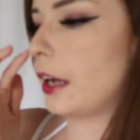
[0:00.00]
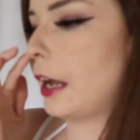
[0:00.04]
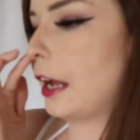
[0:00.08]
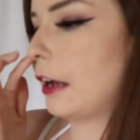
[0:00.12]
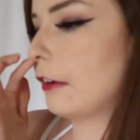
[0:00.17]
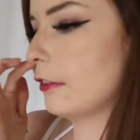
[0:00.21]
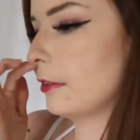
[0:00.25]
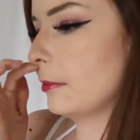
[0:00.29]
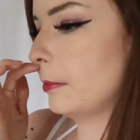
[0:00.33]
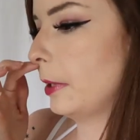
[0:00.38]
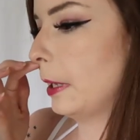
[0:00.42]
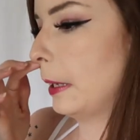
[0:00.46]
I
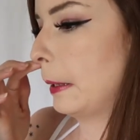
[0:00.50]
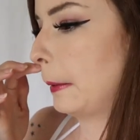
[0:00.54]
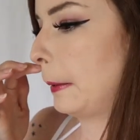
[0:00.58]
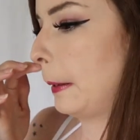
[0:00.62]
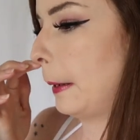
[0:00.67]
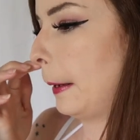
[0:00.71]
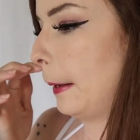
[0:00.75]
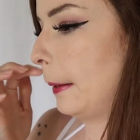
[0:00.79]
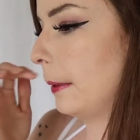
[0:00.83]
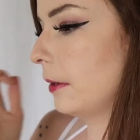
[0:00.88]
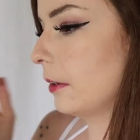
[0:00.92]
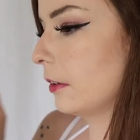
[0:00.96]
have it plugged
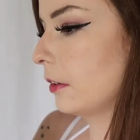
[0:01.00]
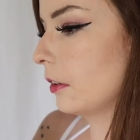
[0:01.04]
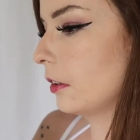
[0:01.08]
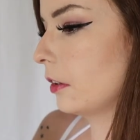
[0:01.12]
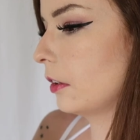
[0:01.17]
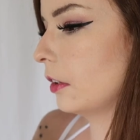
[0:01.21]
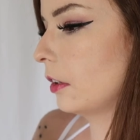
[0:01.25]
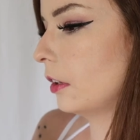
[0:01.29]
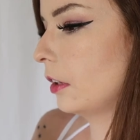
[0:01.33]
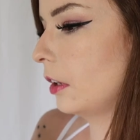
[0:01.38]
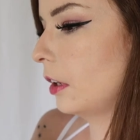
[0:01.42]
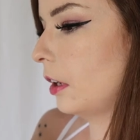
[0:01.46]
in
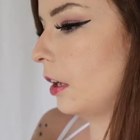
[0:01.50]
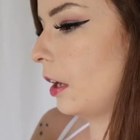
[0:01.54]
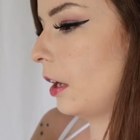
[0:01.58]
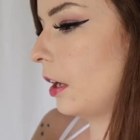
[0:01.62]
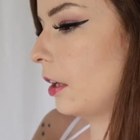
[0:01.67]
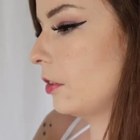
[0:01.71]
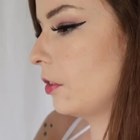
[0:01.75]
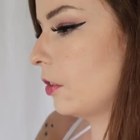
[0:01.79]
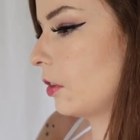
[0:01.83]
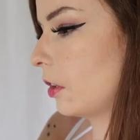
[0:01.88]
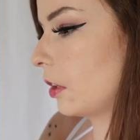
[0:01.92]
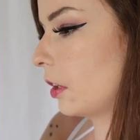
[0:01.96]

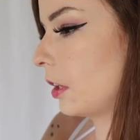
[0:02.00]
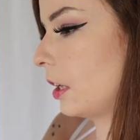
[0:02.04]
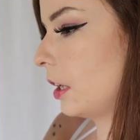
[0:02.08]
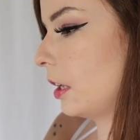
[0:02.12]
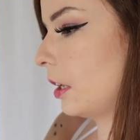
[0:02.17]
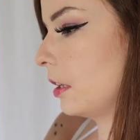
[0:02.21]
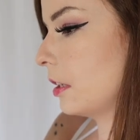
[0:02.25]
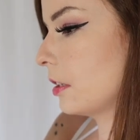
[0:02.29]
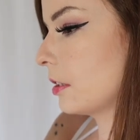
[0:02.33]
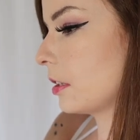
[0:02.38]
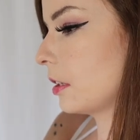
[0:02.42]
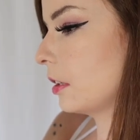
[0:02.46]
and there
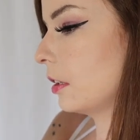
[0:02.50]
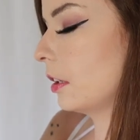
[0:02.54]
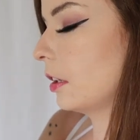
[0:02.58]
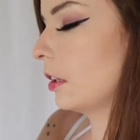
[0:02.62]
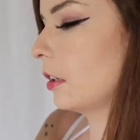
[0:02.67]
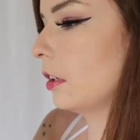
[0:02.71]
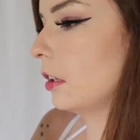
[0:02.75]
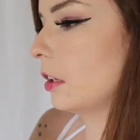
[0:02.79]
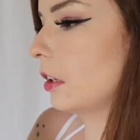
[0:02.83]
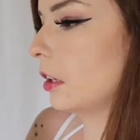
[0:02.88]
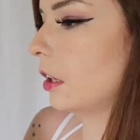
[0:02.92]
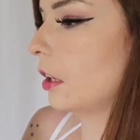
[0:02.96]
is a
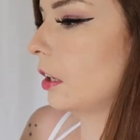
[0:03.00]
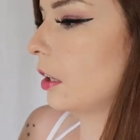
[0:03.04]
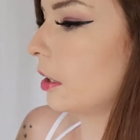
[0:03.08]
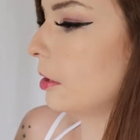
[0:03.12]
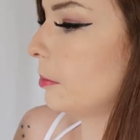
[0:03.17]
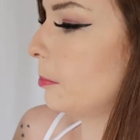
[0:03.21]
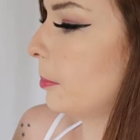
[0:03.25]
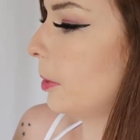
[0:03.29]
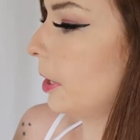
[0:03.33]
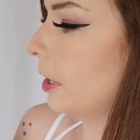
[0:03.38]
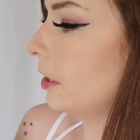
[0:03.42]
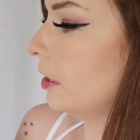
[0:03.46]
little
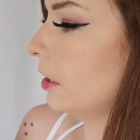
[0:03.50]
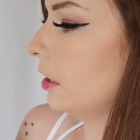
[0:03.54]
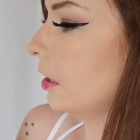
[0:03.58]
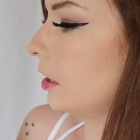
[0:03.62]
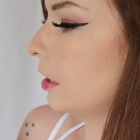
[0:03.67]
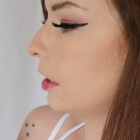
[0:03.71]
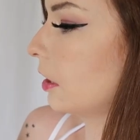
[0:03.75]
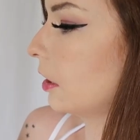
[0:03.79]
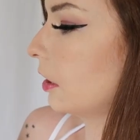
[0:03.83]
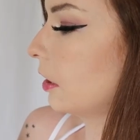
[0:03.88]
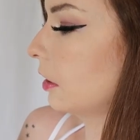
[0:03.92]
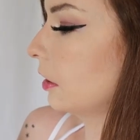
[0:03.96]
on button
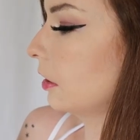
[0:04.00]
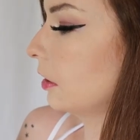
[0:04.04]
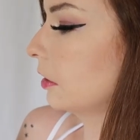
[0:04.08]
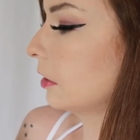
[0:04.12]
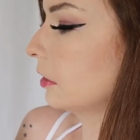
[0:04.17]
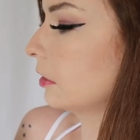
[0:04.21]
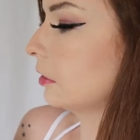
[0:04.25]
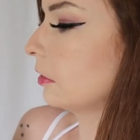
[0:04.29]
here.